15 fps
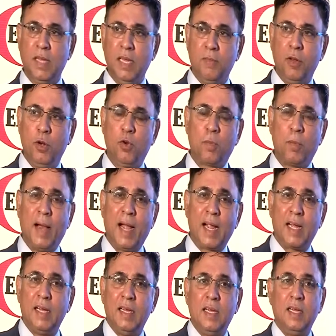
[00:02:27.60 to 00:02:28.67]
If you look
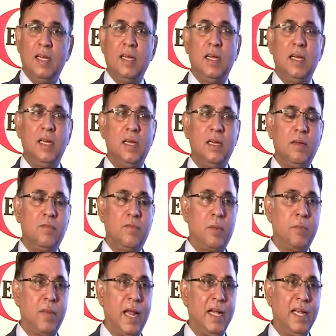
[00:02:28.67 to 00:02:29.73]
back
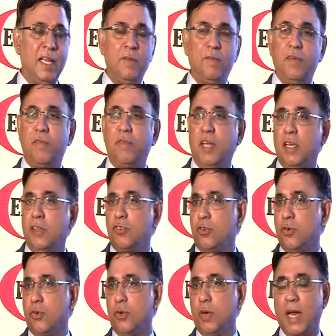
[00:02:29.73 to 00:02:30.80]
from 1950s
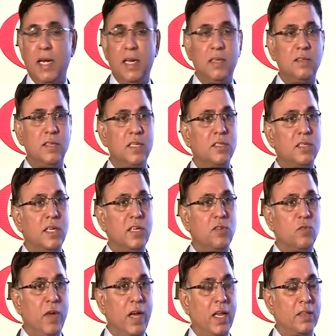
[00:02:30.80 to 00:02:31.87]
to
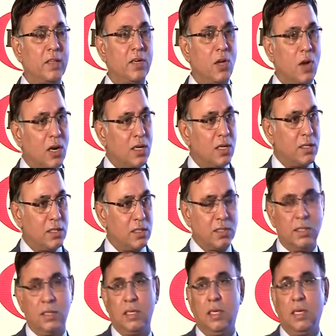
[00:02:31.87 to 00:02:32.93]
1960s, where the
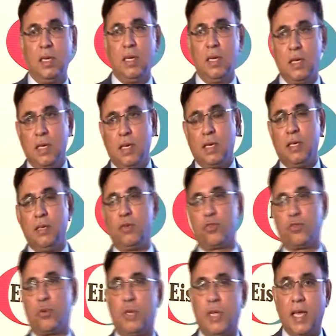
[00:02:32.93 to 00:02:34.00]
doctors
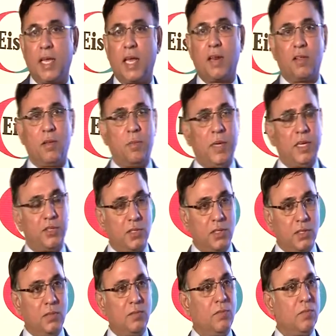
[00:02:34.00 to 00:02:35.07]
used to take care of the
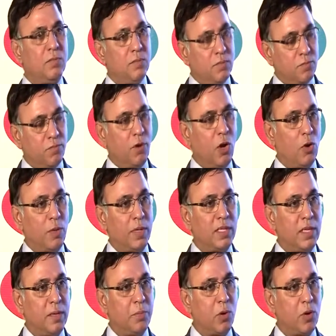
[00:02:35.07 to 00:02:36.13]
patient,
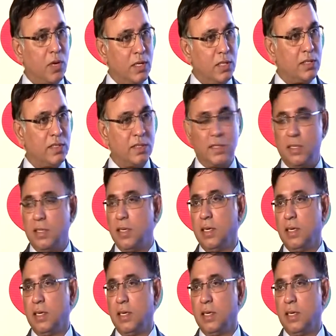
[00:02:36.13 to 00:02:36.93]
following the Hippocrates